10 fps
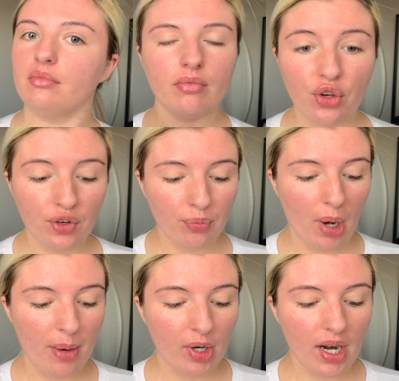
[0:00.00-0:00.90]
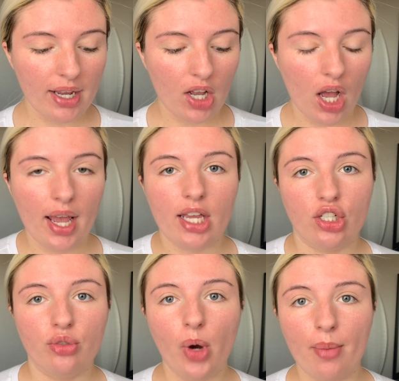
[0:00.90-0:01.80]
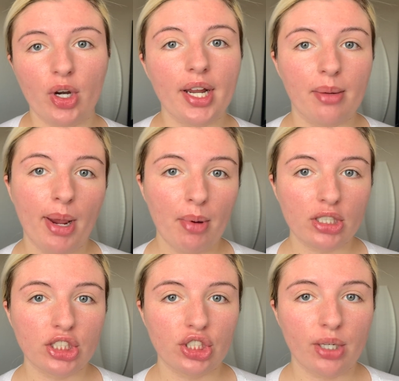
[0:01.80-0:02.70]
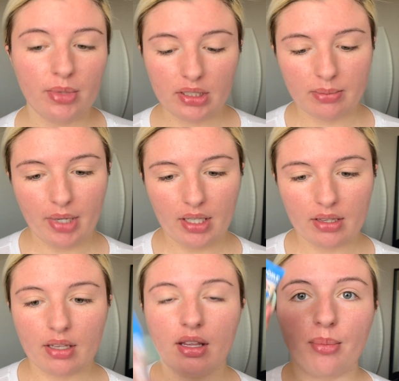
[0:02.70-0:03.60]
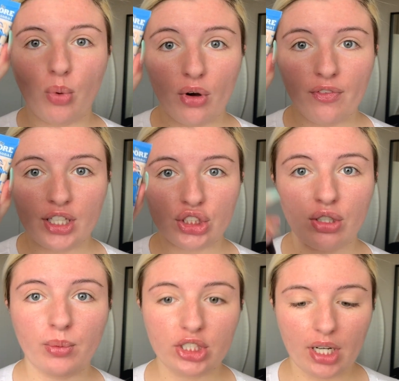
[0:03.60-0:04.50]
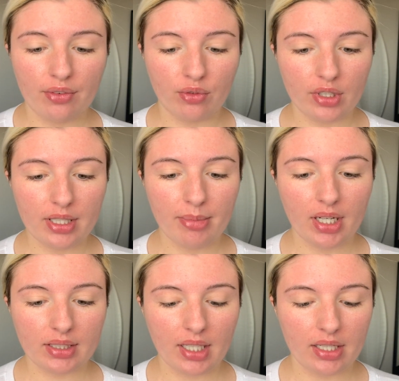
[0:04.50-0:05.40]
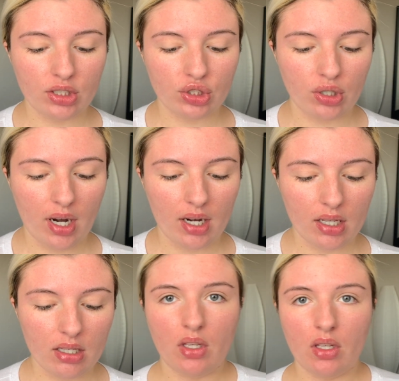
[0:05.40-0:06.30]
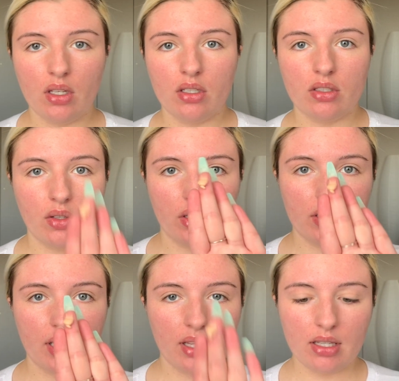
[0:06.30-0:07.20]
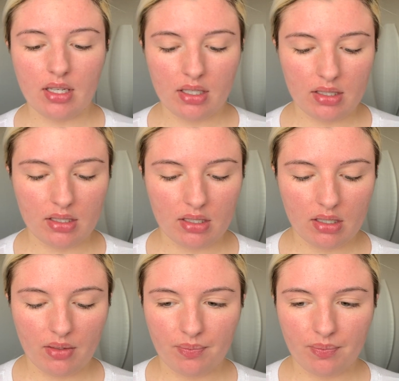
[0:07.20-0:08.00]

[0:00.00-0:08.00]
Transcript: So for primer, I got a new primer in my BoxyCharm this month, the Professional, which I've really been excited to try. So it looks like this.